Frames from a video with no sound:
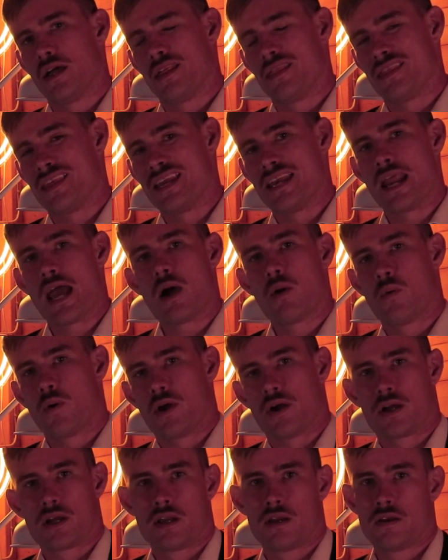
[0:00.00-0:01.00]
The
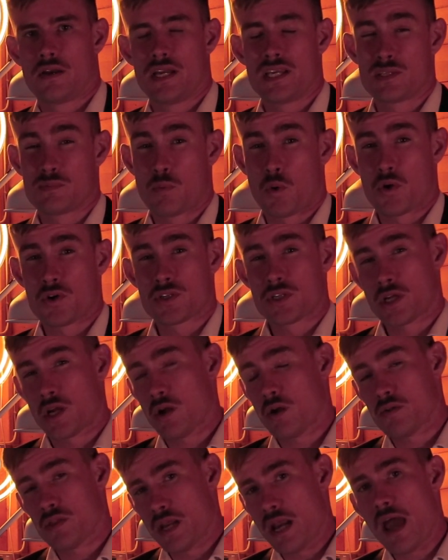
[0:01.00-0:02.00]
network is more
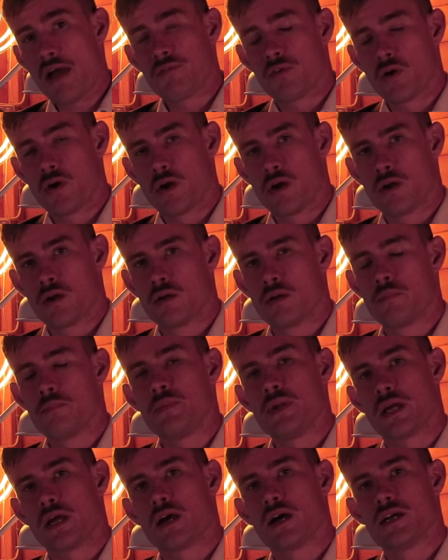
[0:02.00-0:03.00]
secure than ever
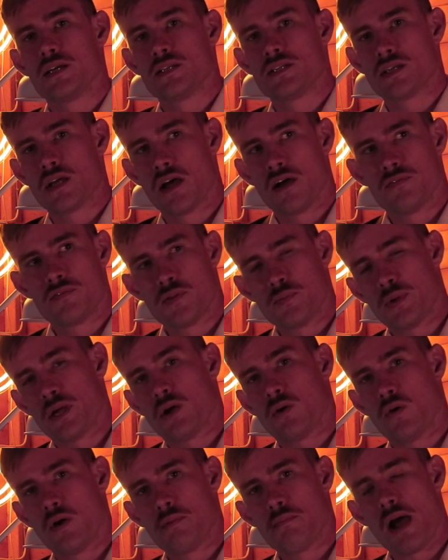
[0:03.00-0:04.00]
because of the
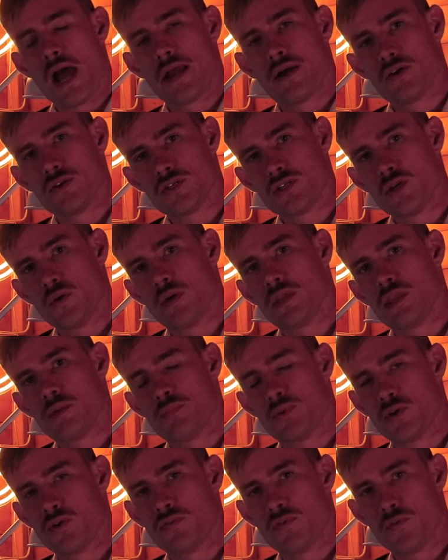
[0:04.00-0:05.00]
Bitcoin miners doing the
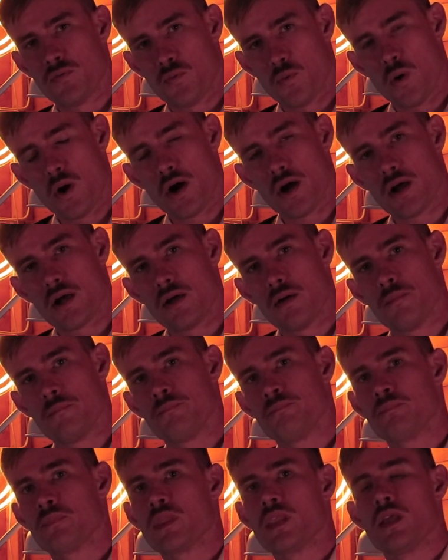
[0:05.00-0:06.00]
proof of work
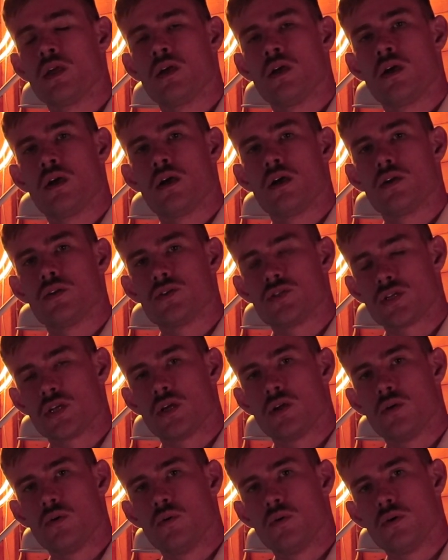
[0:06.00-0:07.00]

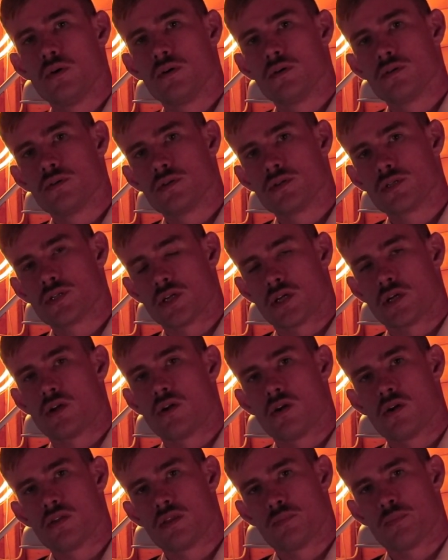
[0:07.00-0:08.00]
to
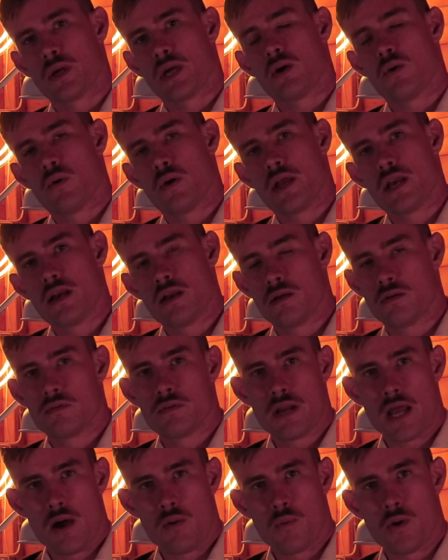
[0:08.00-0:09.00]
secure the Bitcoin
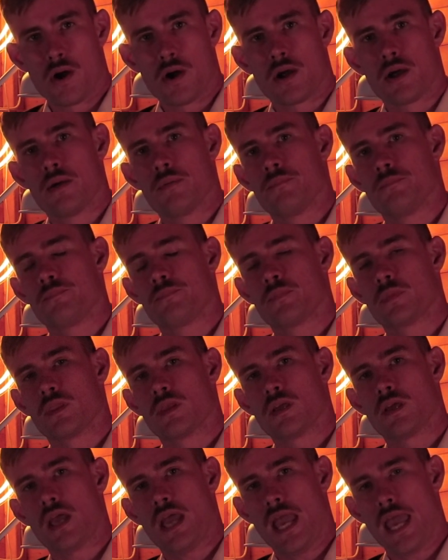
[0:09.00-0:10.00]
network
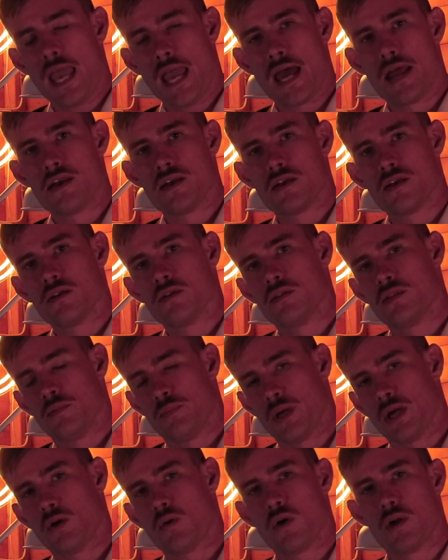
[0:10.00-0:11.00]
and the
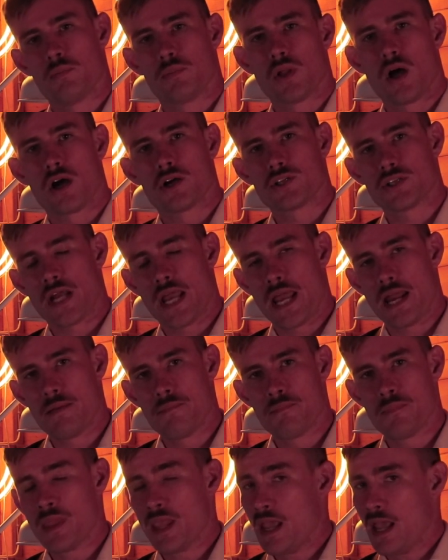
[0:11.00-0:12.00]
Bitcoin
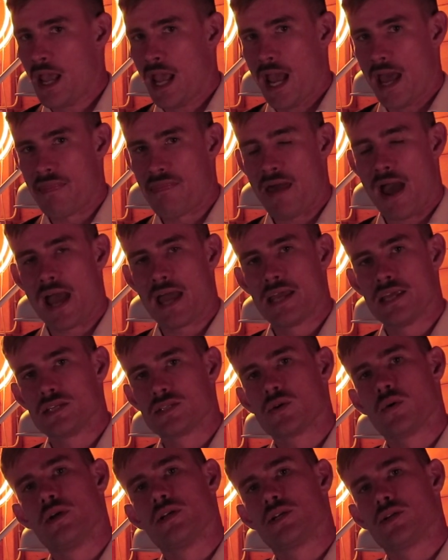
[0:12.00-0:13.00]
blockchain. And that
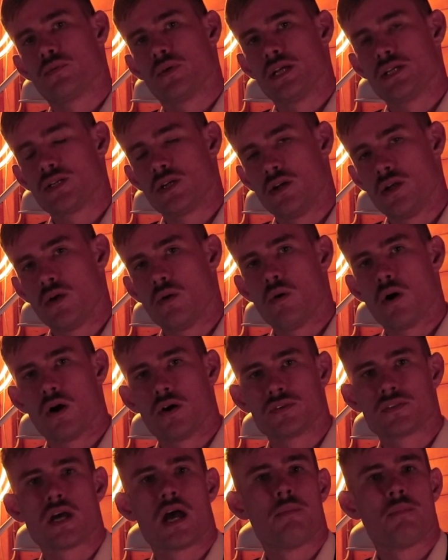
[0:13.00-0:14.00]
is going to reach a new
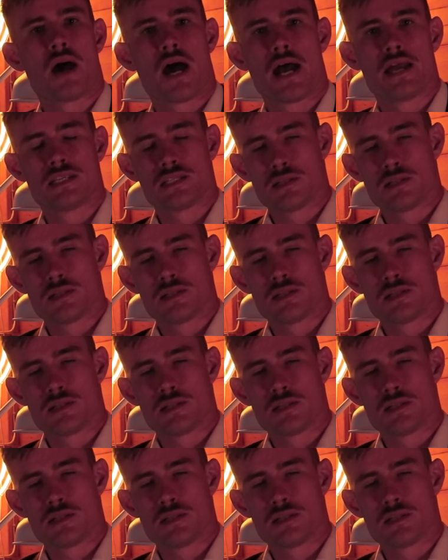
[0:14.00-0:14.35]
all-time high